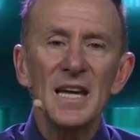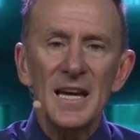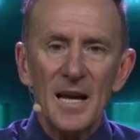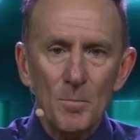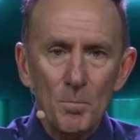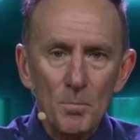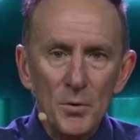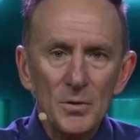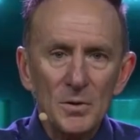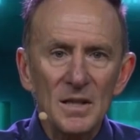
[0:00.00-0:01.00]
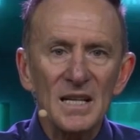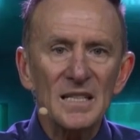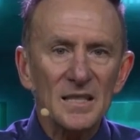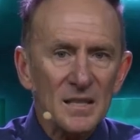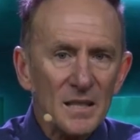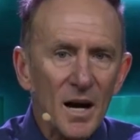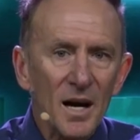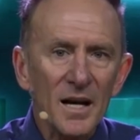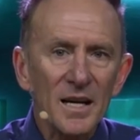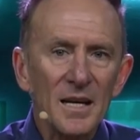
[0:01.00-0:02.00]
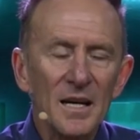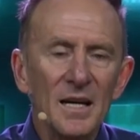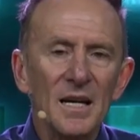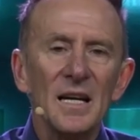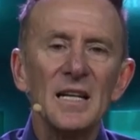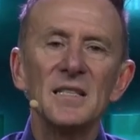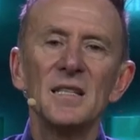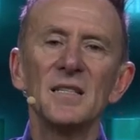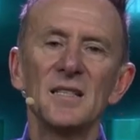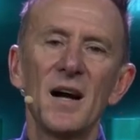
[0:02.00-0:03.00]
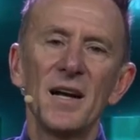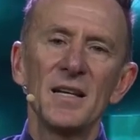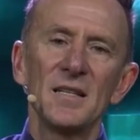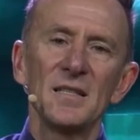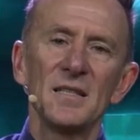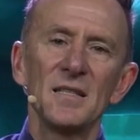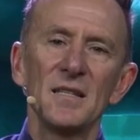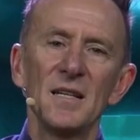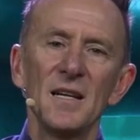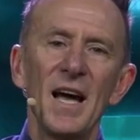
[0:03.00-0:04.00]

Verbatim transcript: he can put aside his desires